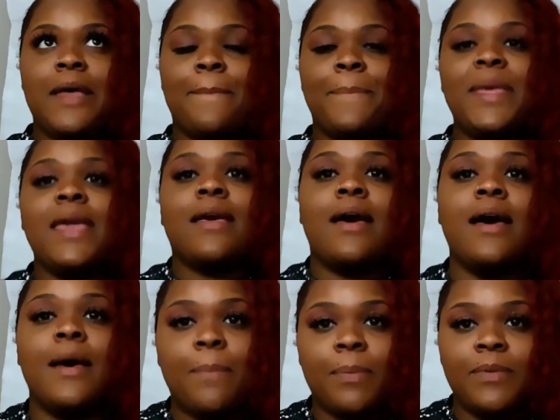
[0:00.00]
pick
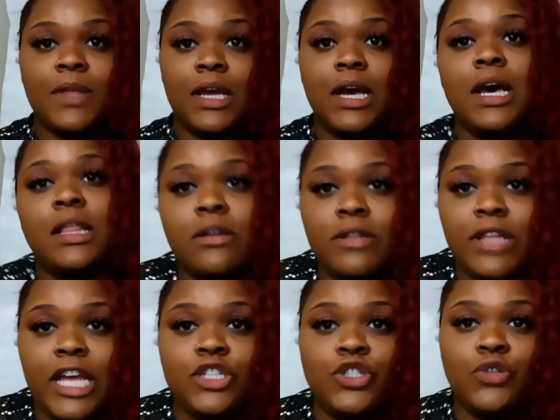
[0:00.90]
up the color
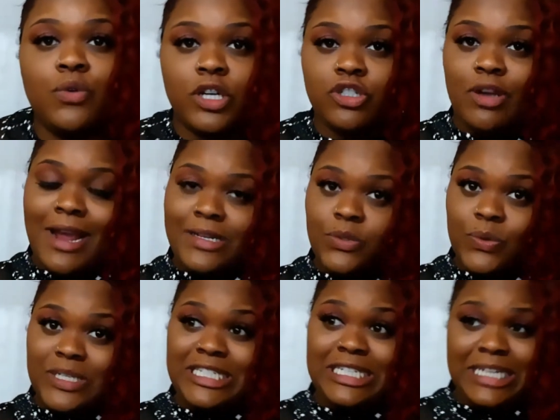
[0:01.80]
that you are trying to
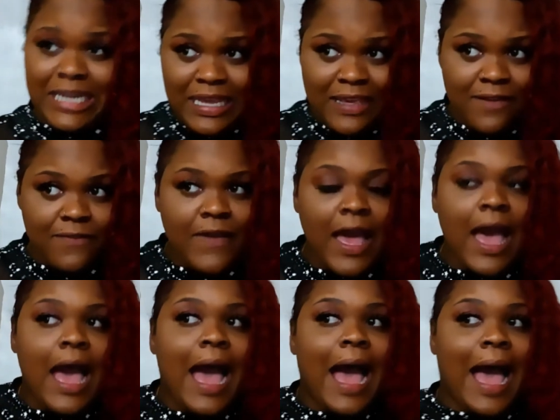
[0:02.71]
achieve.
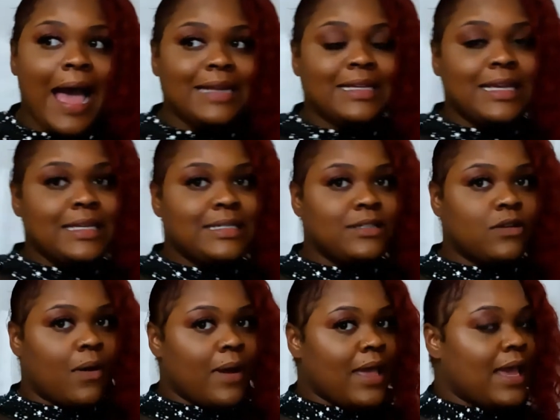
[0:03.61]
I did
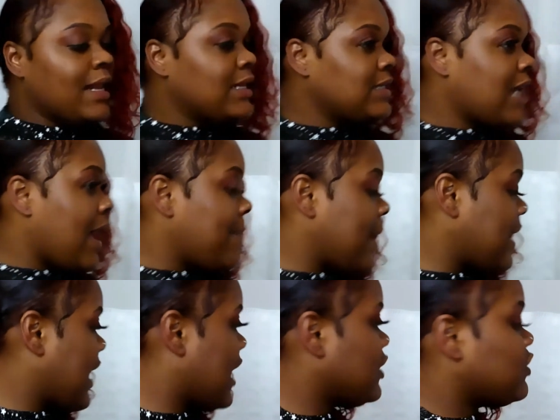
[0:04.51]
go ahead and dye my
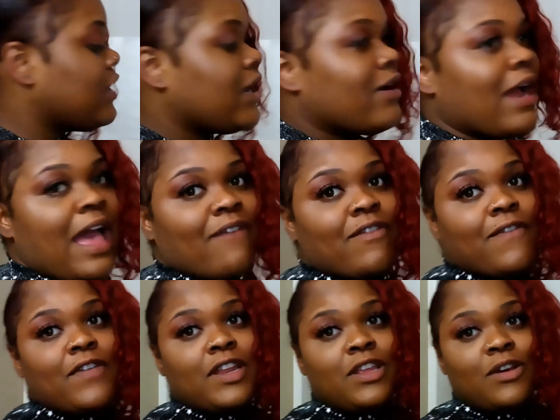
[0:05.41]
natural hair. I have a
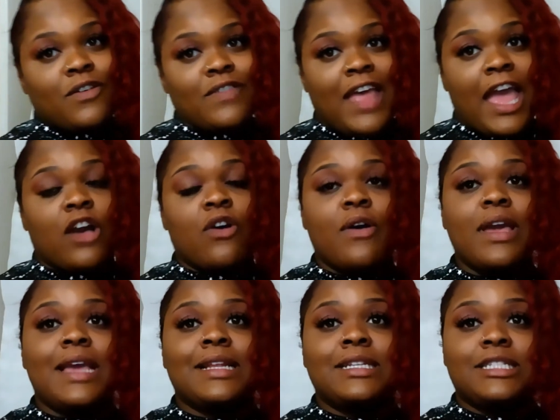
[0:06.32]
video on that. Go
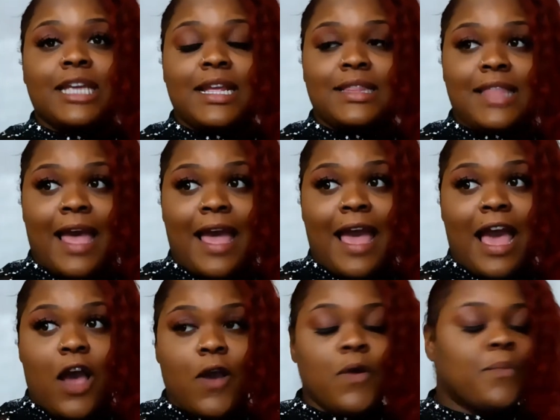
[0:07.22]
ahead and check that
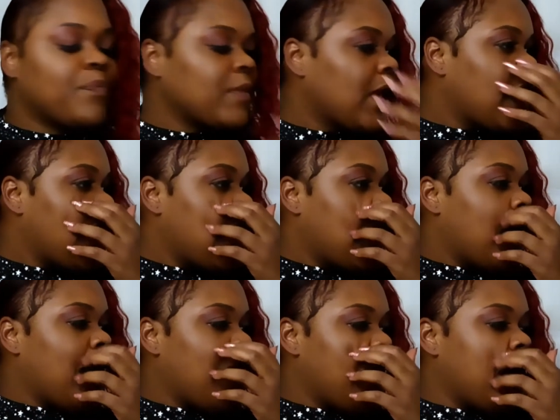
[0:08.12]
out.
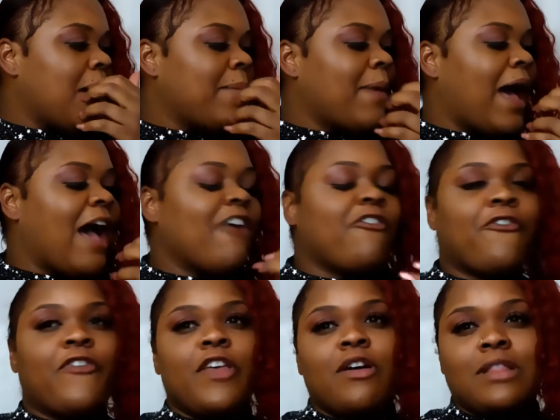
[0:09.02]
I
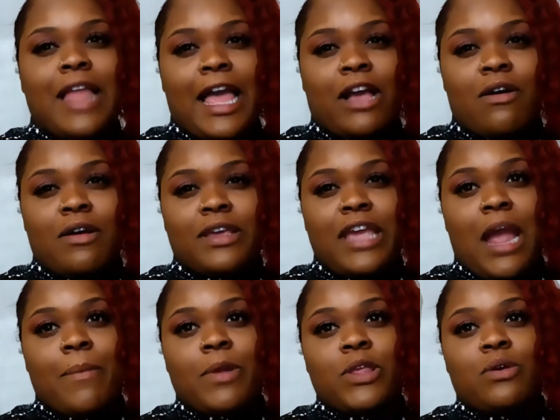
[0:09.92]
feel like on
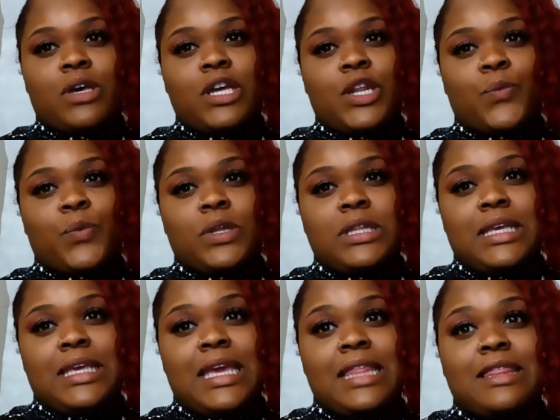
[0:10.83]
camera you couldn't really
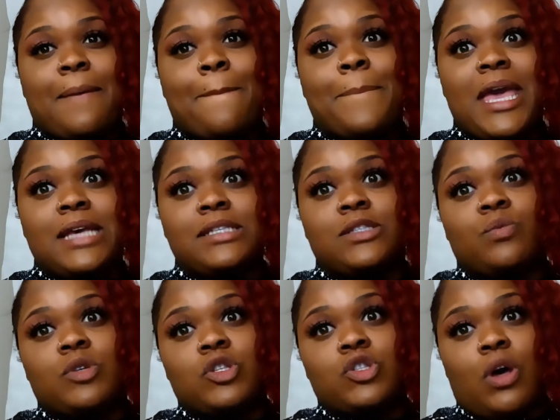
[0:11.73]
get the best
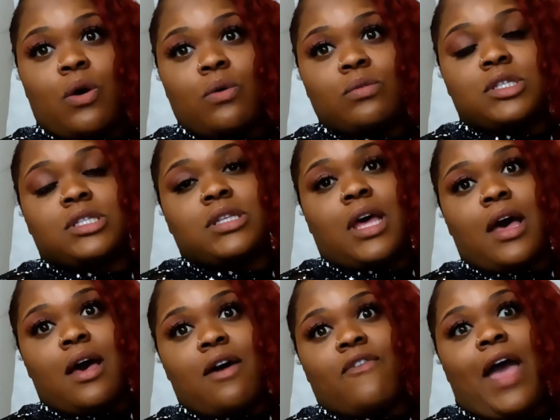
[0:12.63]
results
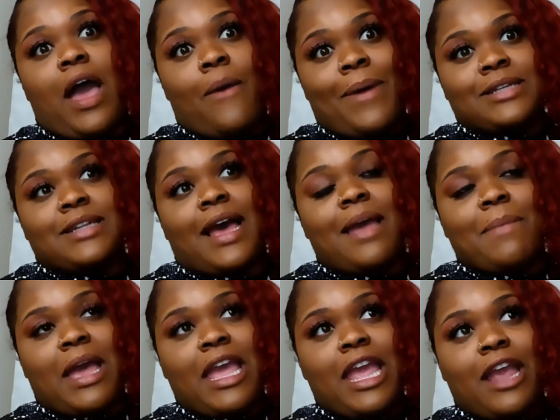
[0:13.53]
of how I dyed
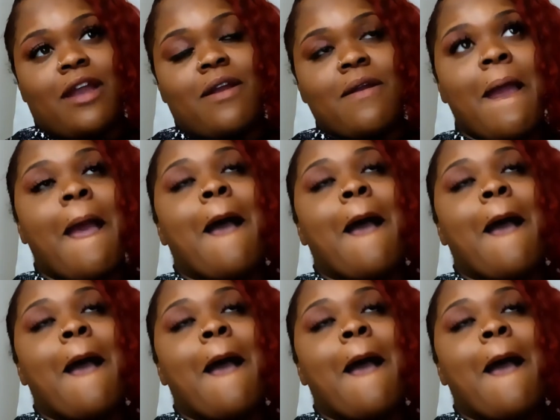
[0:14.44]
my hair,